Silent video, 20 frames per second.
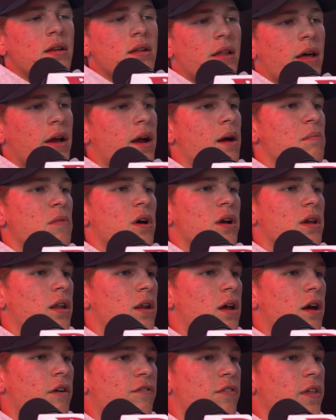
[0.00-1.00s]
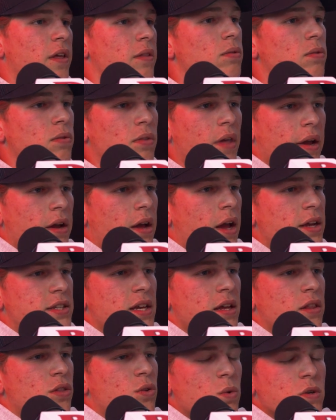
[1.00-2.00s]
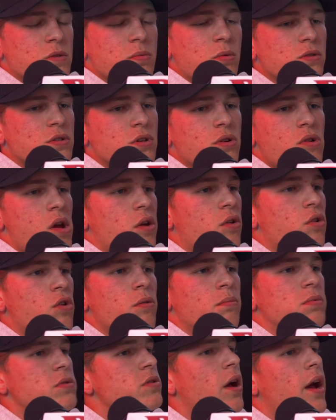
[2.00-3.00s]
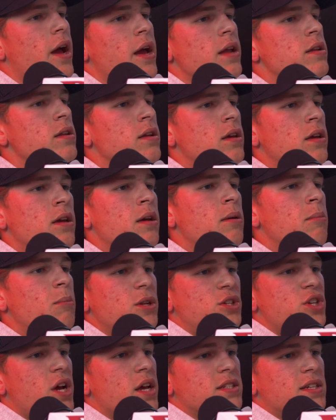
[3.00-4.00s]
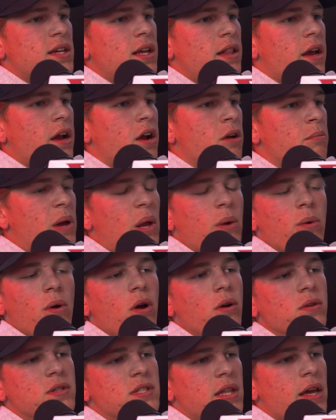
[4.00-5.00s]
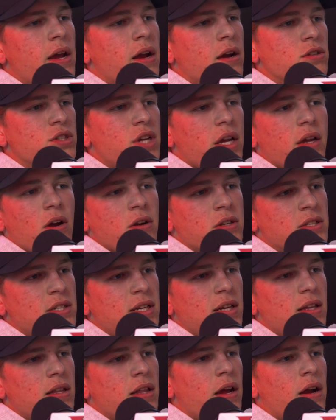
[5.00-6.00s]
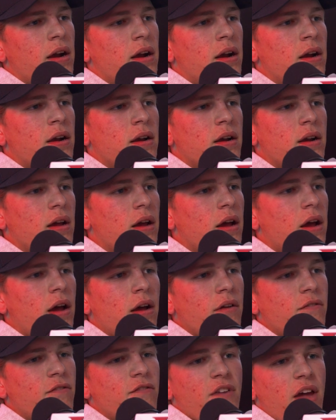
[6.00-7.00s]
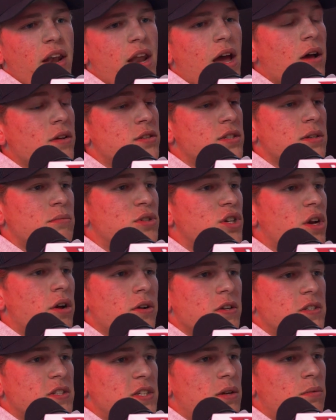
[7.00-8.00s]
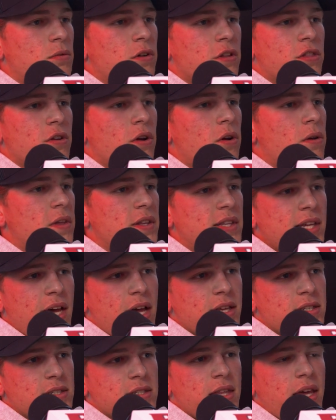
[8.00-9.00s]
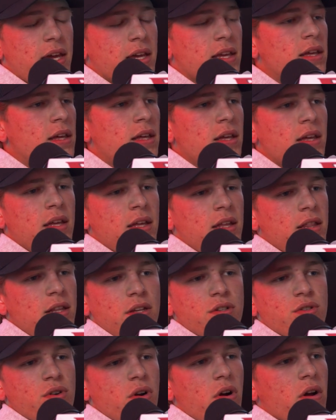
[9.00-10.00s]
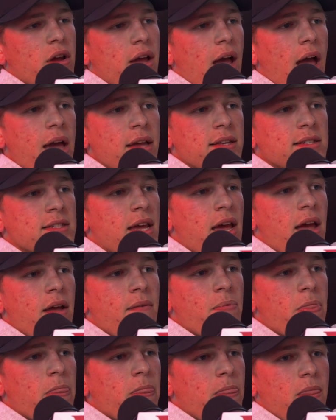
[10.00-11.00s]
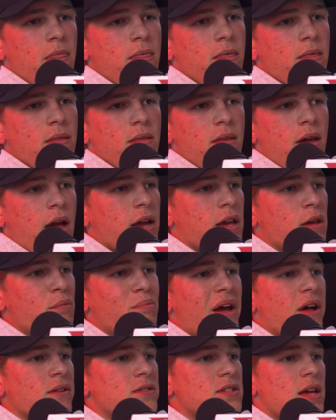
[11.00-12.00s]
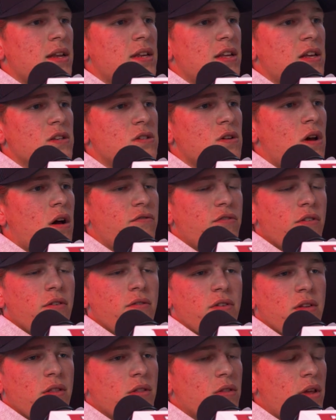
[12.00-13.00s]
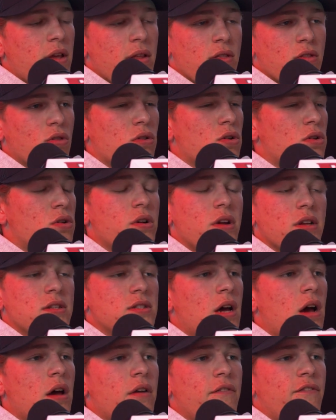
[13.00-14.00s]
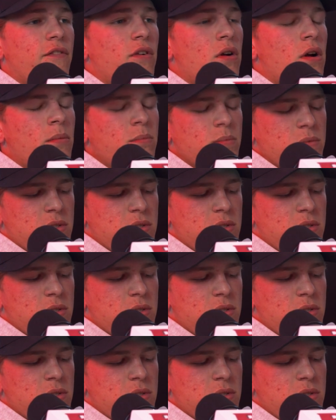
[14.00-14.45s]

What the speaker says: like I'm lucky enough that, like I said, Thor Sport's a great group. So I had Majeski there, Ben Rhodes there, Jake Garcia there, Fenhouse I'm sharing a seat with during the test. Like, these are all guys that I can bounce ideas off of and learn a ton from.